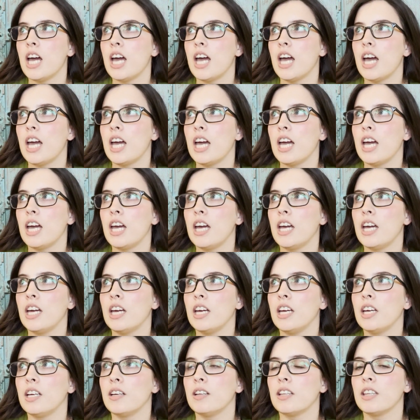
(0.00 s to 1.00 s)

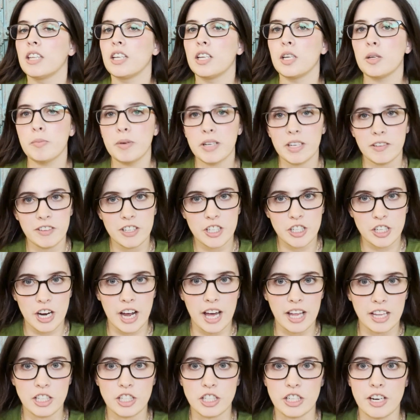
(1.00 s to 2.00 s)
a little bit of a
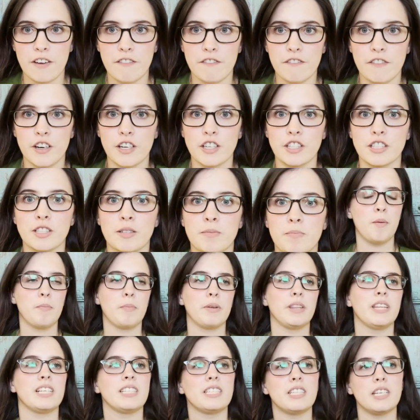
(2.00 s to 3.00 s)
challenge at first.
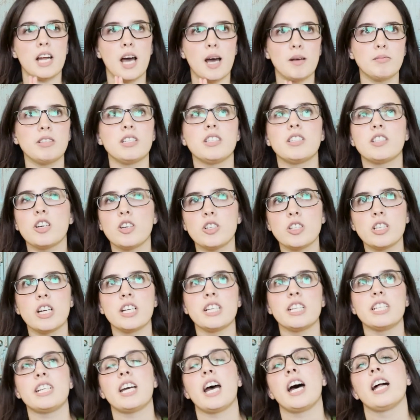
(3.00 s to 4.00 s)
But the synopsis goes
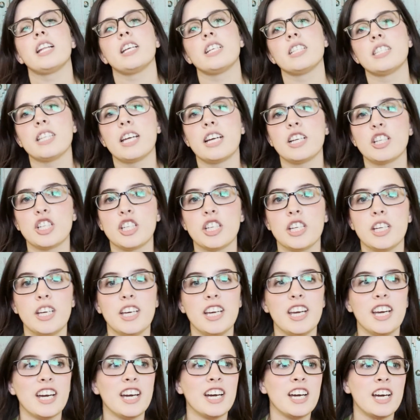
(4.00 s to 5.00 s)
on to tell us that
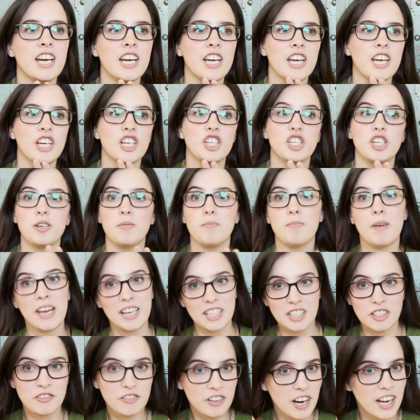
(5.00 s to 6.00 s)
she she
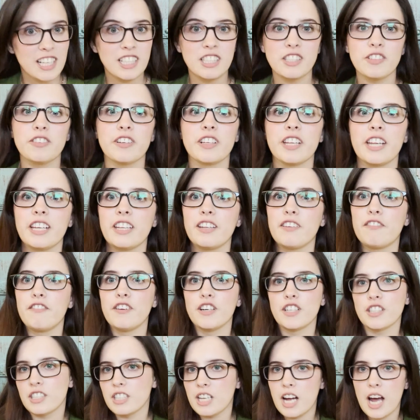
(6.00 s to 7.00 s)
makes friends for like the
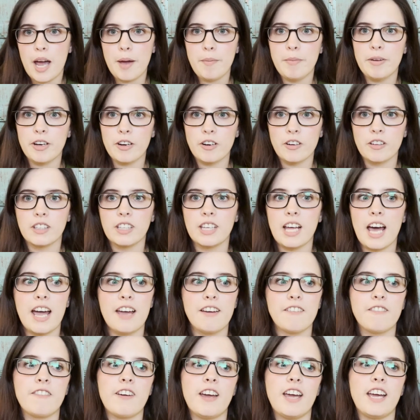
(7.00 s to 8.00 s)
first time in her
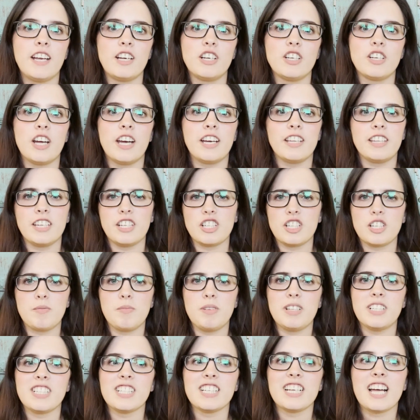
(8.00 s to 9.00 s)
life and I think she
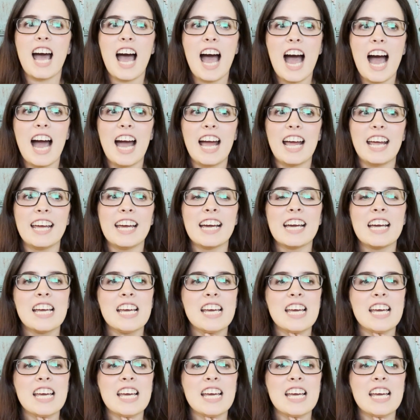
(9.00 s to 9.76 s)
meets a guy